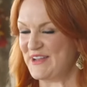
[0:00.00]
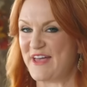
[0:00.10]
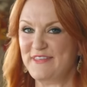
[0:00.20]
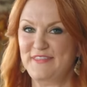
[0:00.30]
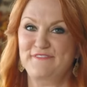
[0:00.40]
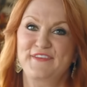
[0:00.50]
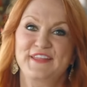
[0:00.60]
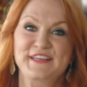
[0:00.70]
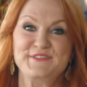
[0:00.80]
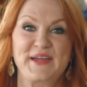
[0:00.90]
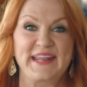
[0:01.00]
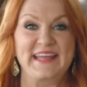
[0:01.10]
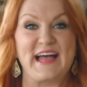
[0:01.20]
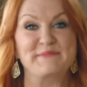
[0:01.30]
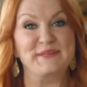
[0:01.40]
now that the filling's
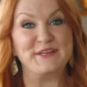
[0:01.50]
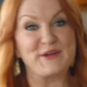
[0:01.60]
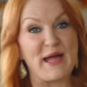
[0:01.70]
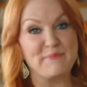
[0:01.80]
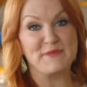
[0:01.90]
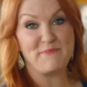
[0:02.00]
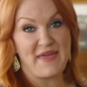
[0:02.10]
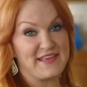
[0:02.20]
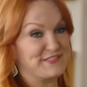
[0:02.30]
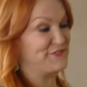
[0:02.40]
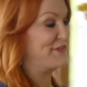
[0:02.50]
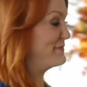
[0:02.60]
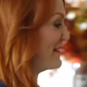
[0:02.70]
ready, I'm gonna grab the base for the